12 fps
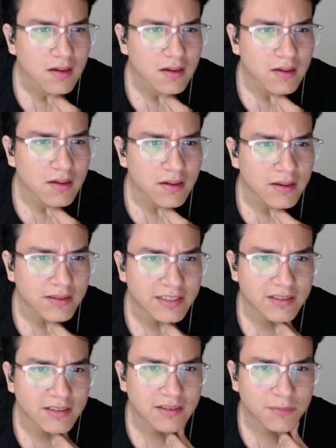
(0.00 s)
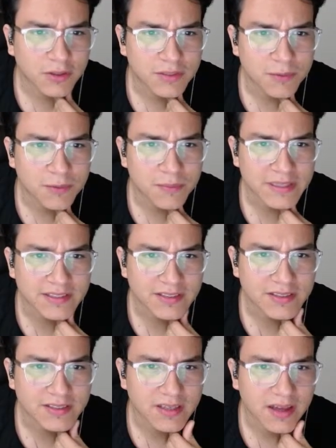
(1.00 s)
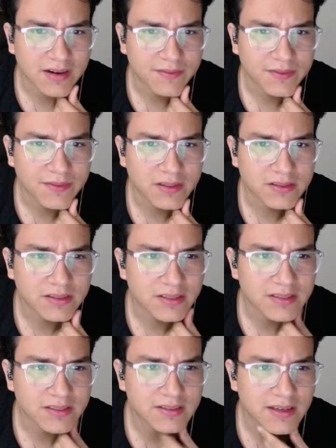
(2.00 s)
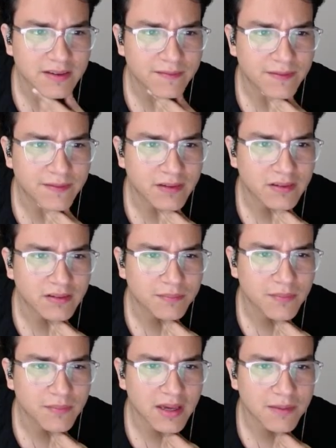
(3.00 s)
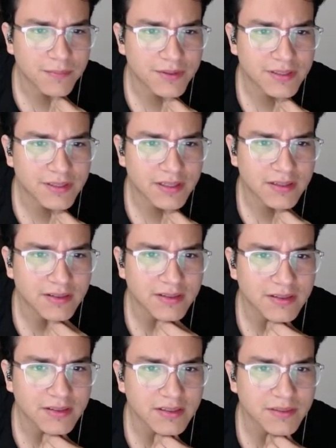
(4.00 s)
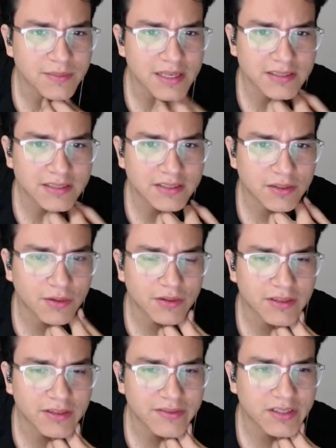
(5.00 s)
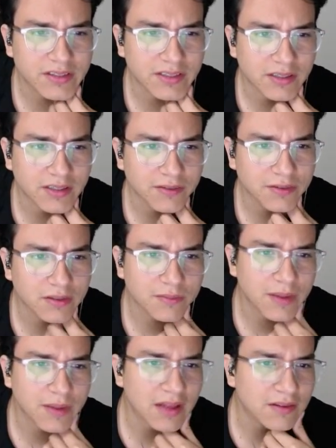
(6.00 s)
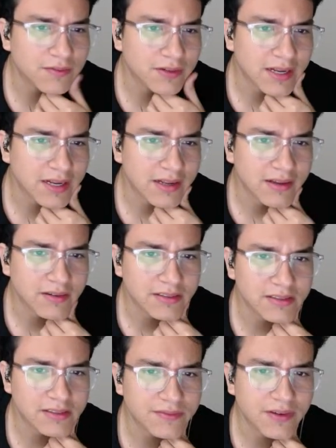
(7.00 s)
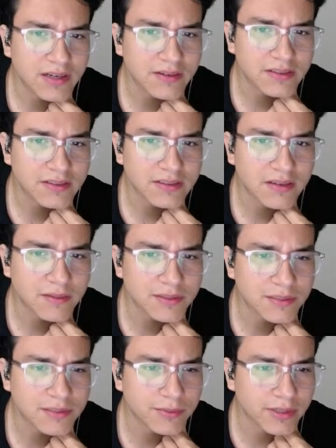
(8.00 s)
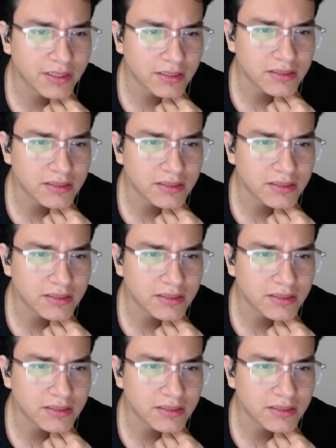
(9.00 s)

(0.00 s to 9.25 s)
Yet multiple messages header fields in the same field may present in a message only if the entire field value for that header is defined as a comma separated list.